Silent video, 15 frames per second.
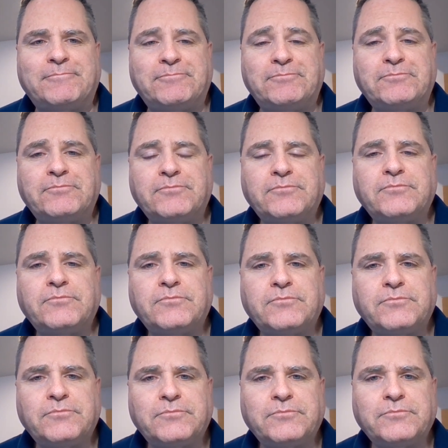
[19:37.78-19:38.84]

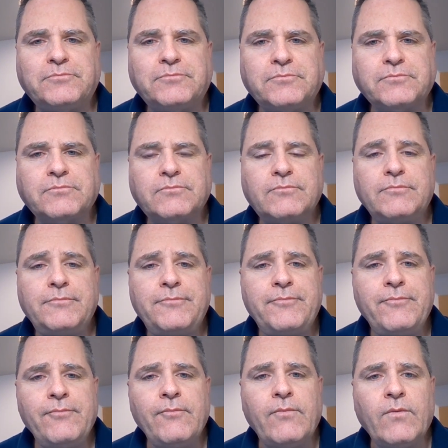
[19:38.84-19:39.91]

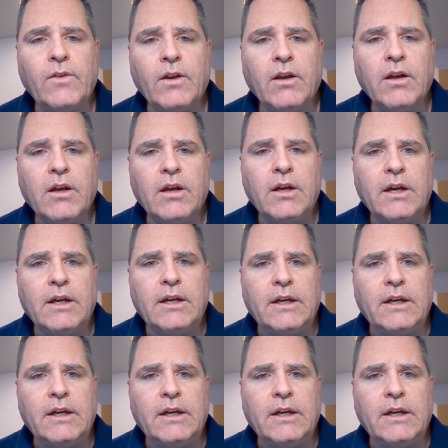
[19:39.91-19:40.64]
[no speech]